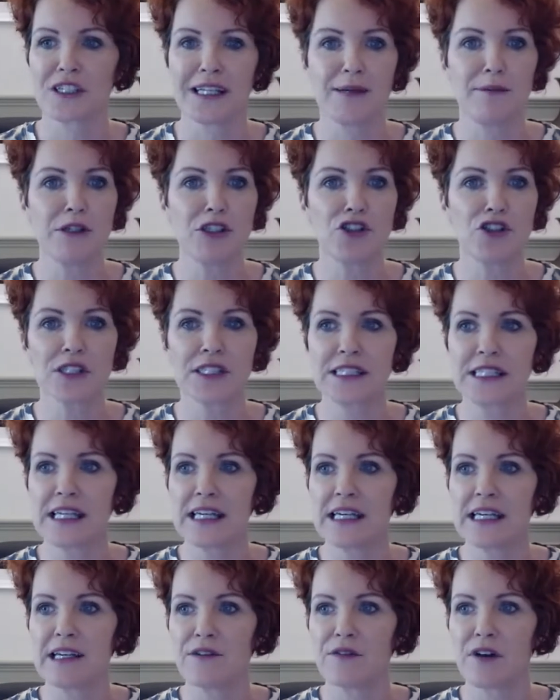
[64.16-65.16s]
Let me just
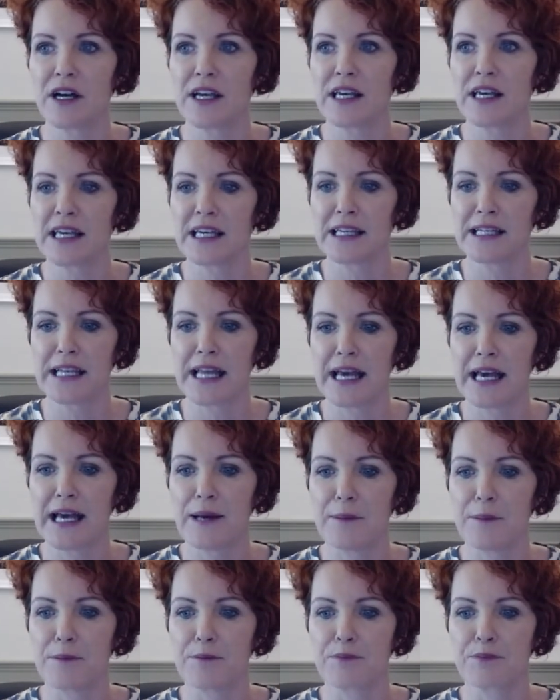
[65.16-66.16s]
see if I
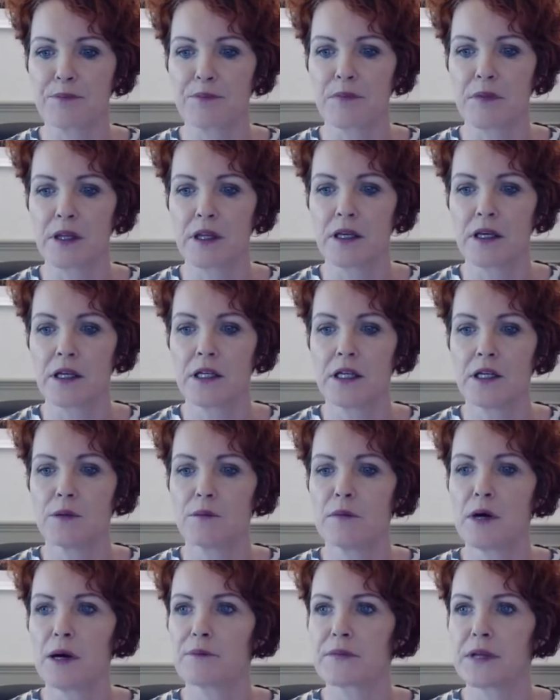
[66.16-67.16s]
can
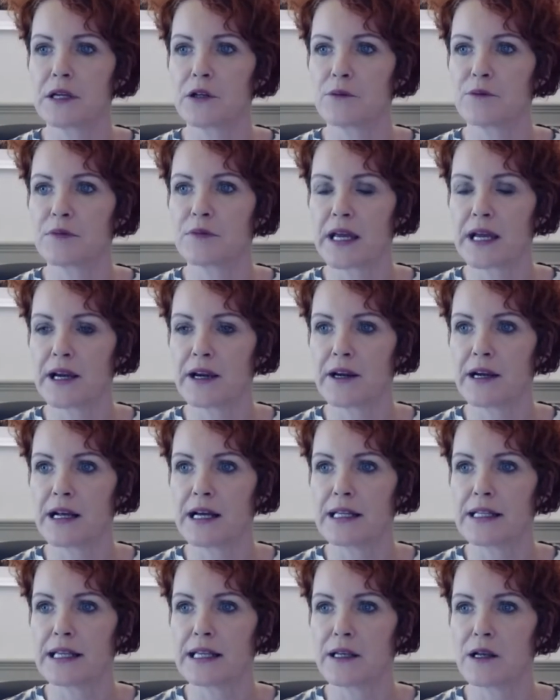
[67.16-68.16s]
pop that up there,
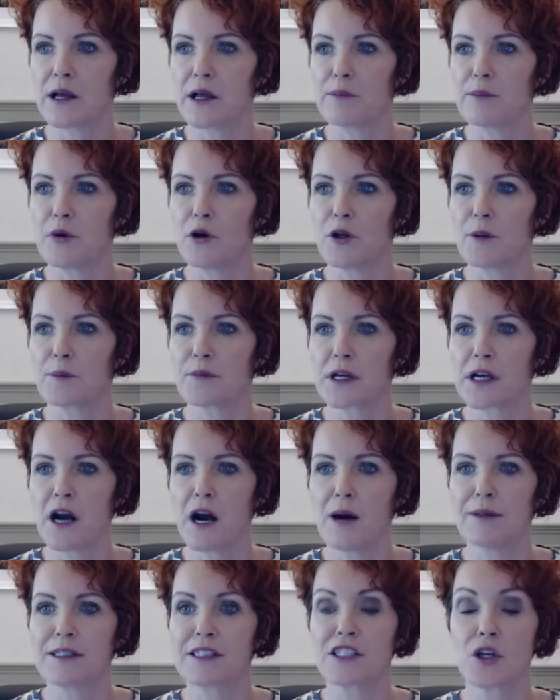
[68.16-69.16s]
and then I put up the
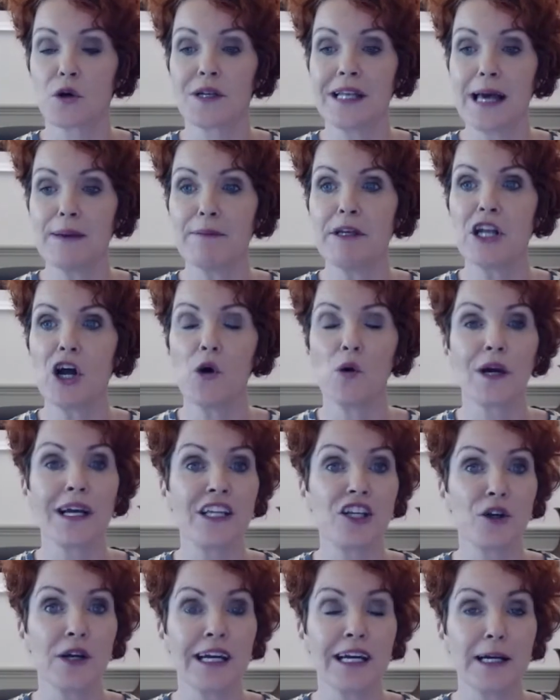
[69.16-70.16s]
comments. So let me know, can
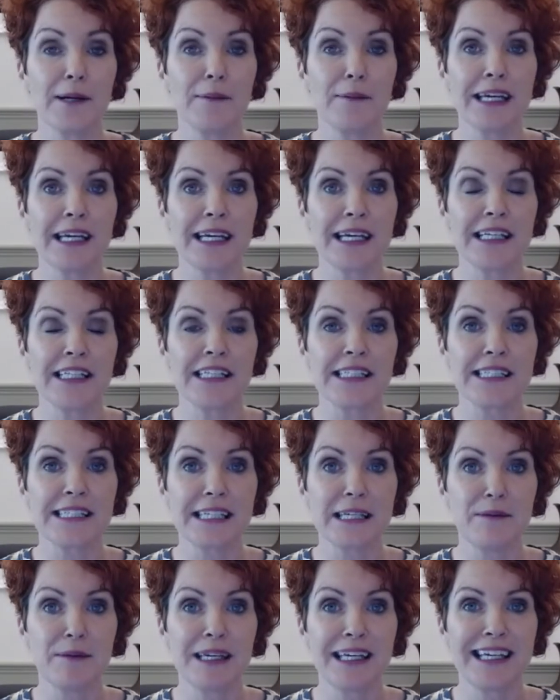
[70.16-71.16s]
you hear me? Can you see
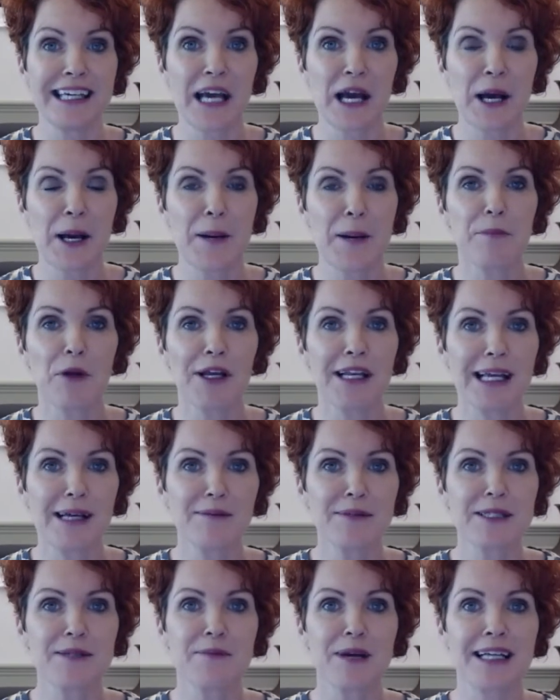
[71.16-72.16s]
me? My name is
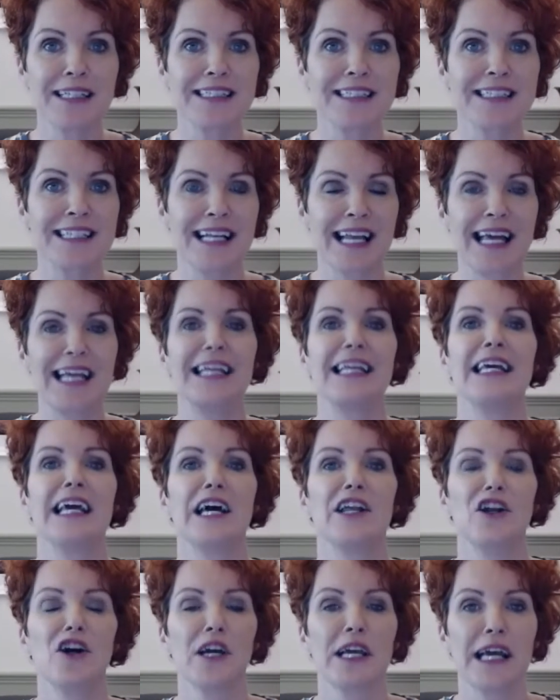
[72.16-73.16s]
Amanda Delaney, and
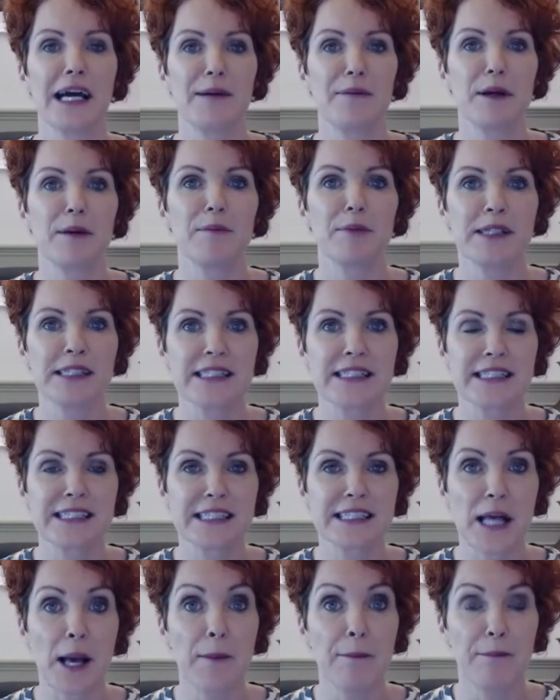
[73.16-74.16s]
I am a business
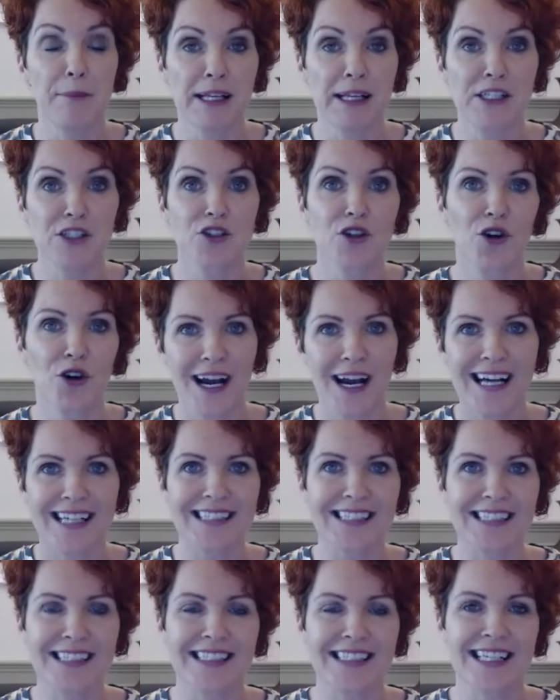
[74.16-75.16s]
mentor, as
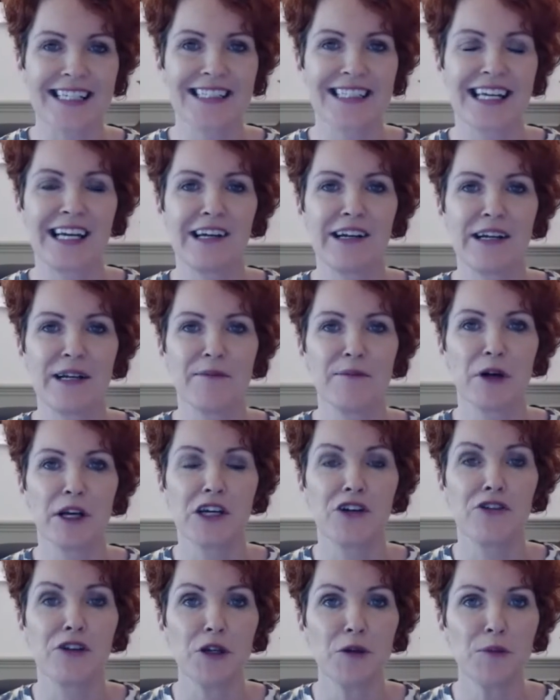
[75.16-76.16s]
it says here in my
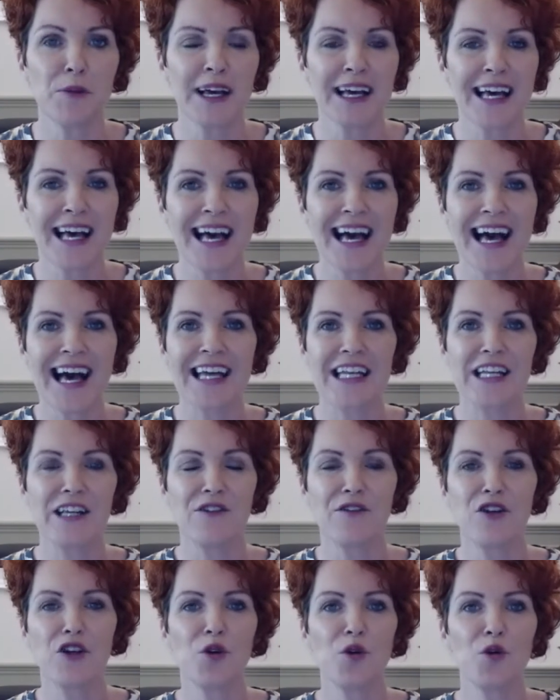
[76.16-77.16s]
group. And if
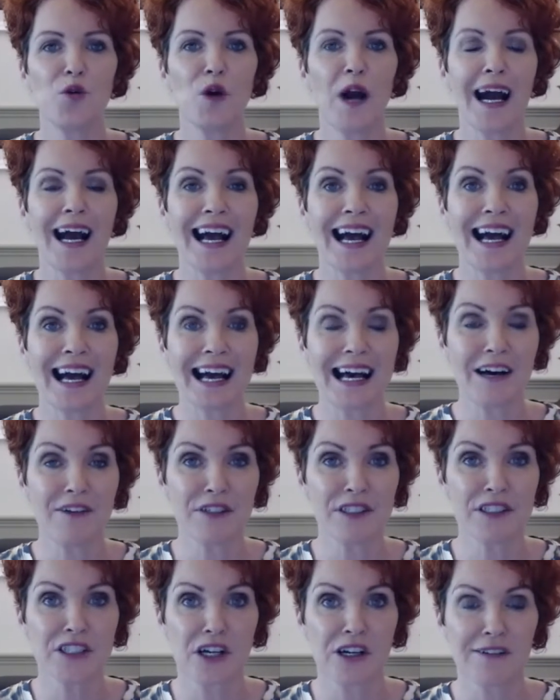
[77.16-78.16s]
you
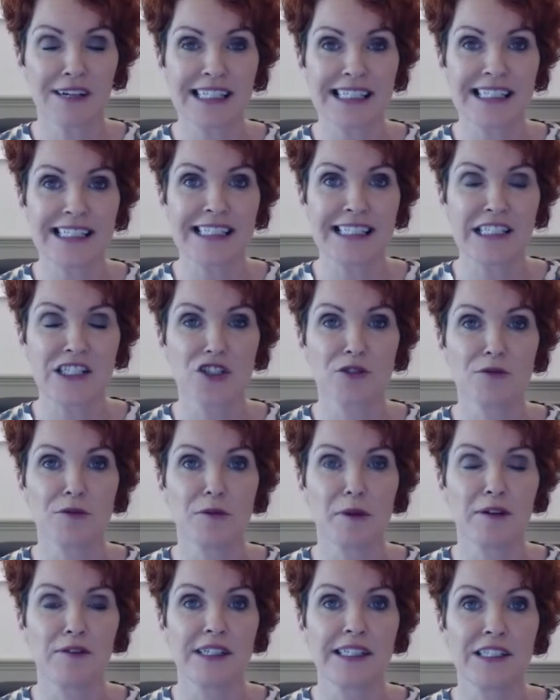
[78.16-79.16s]
haven't already seen some of my
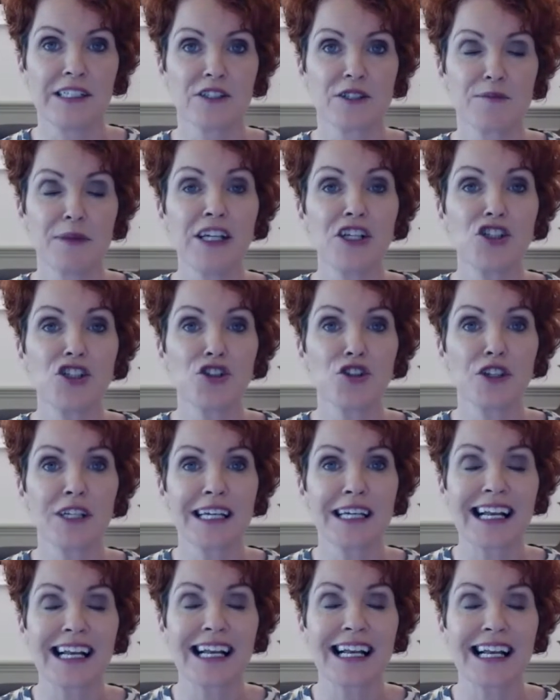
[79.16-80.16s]
videos, make sure you
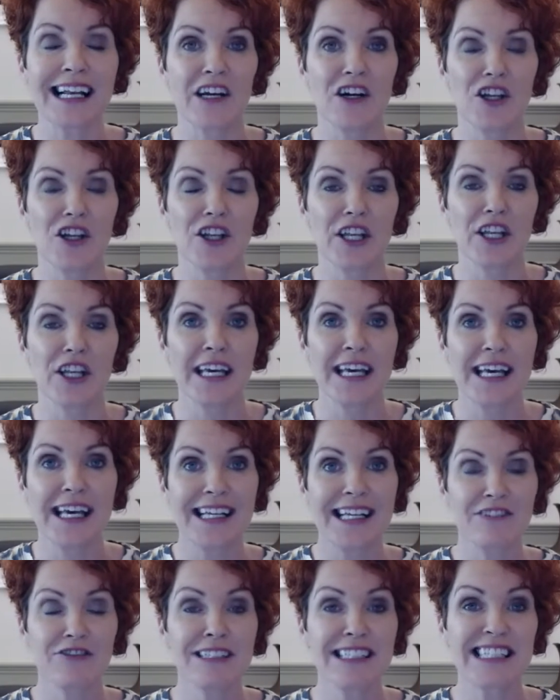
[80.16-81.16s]
click on
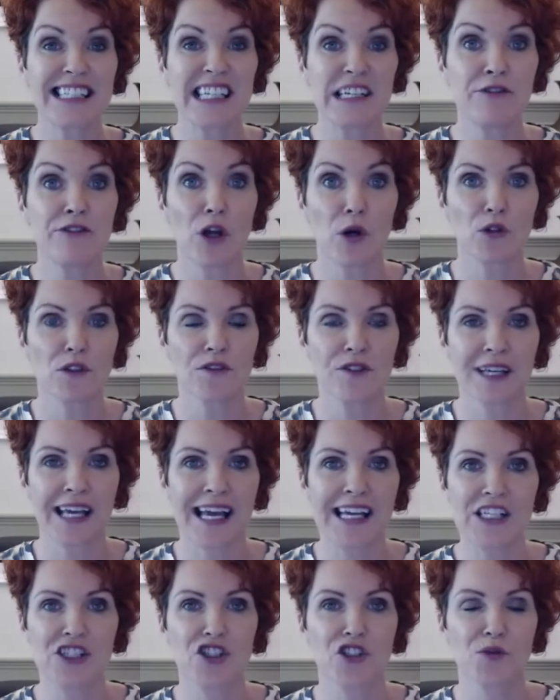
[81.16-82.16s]
receive
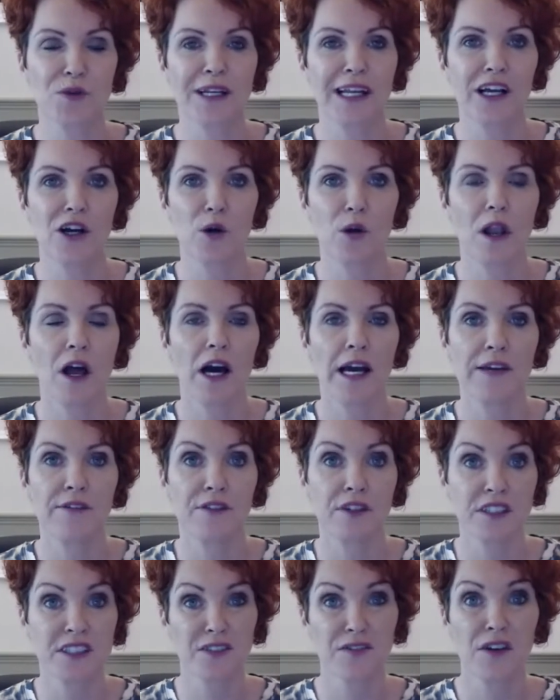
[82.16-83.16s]
notifications when I go live,
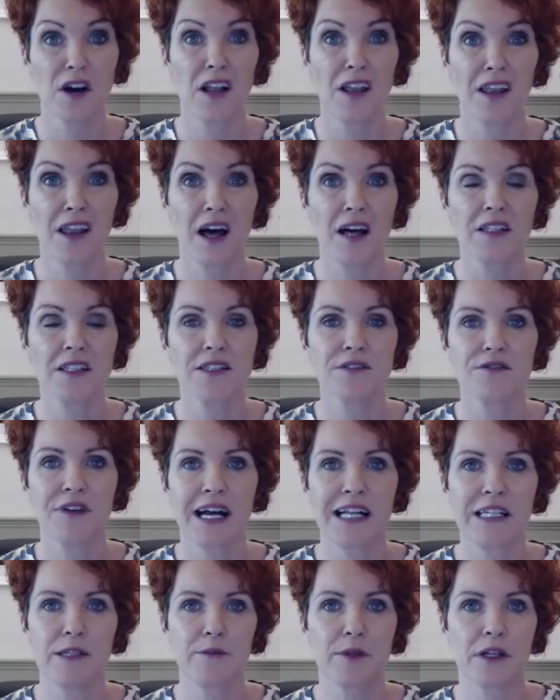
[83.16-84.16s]
because I've got lots of
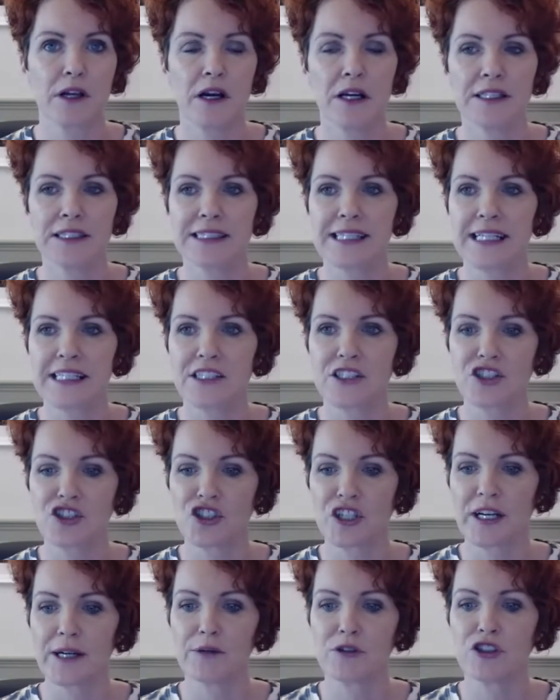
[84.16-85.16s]
valuable content to
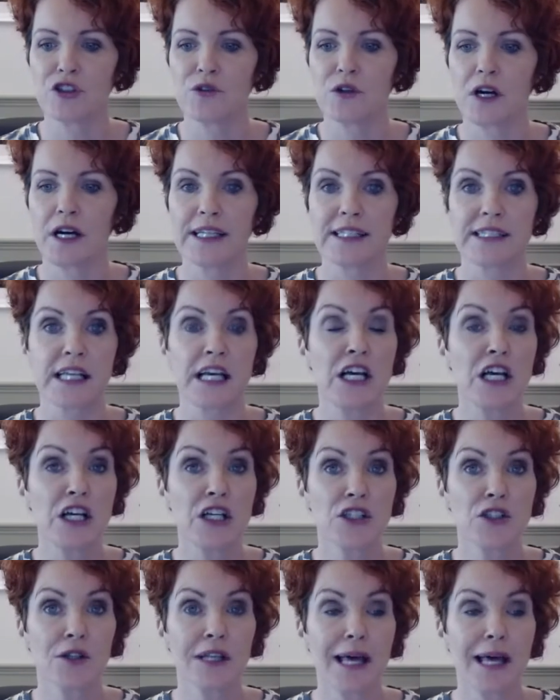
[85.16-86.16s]
share with you guys.
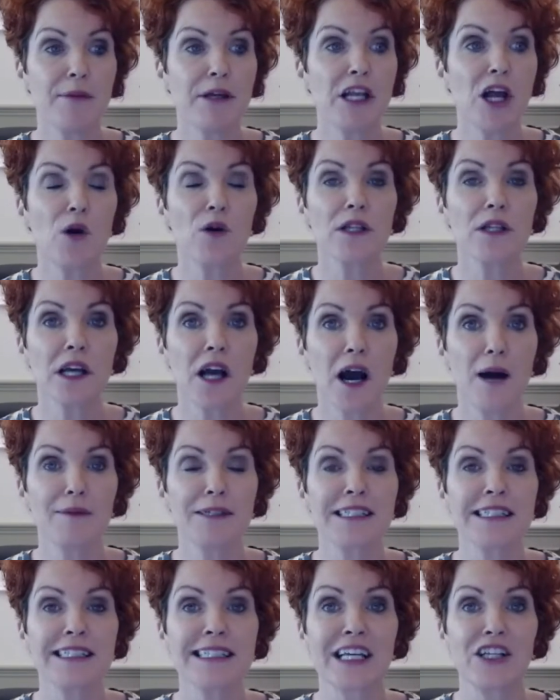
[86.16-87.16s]
So let me know in the
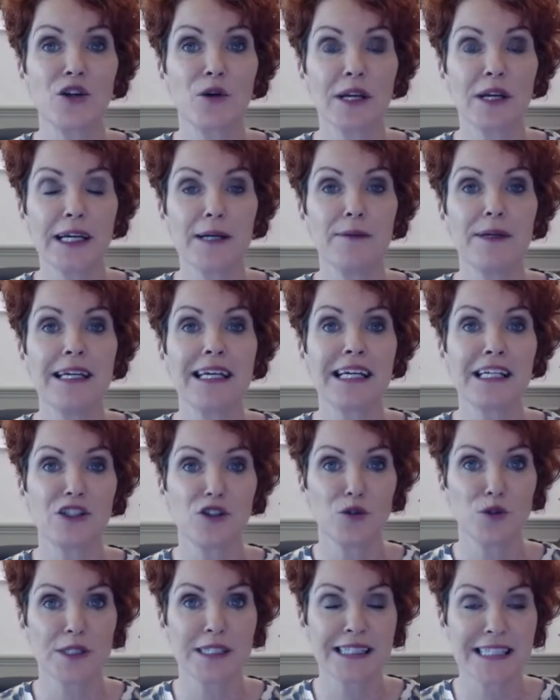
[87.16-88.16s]
comments, can you hear me? Can
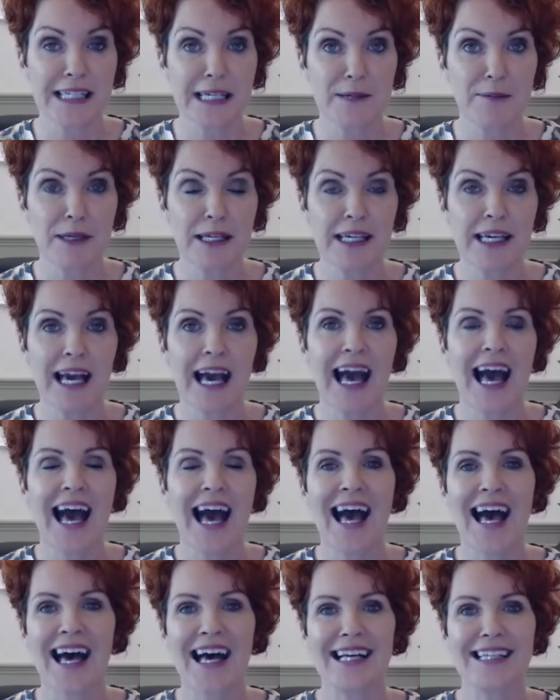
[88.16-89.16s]
you see me?
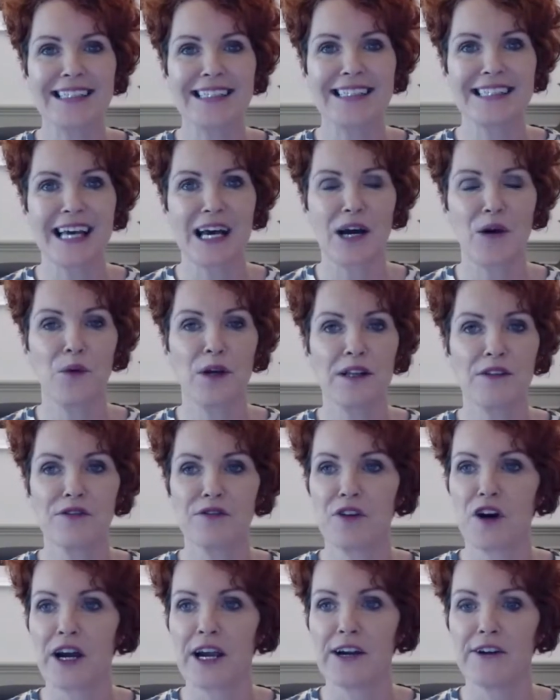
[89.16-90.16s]
And we'll
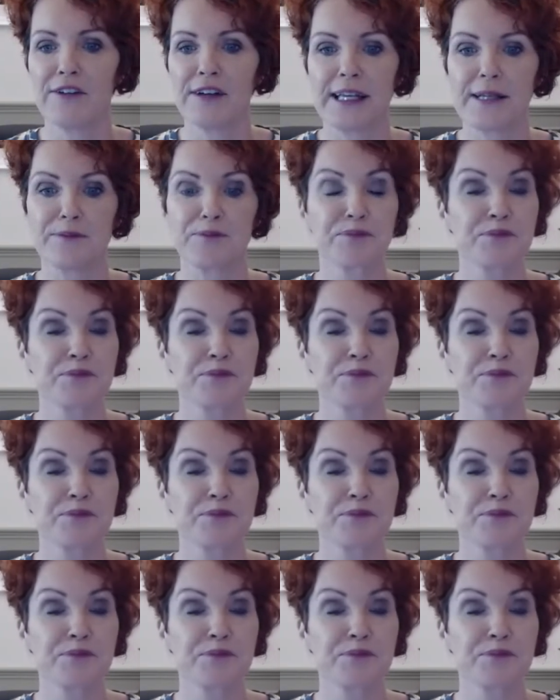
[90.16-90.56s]
fire in.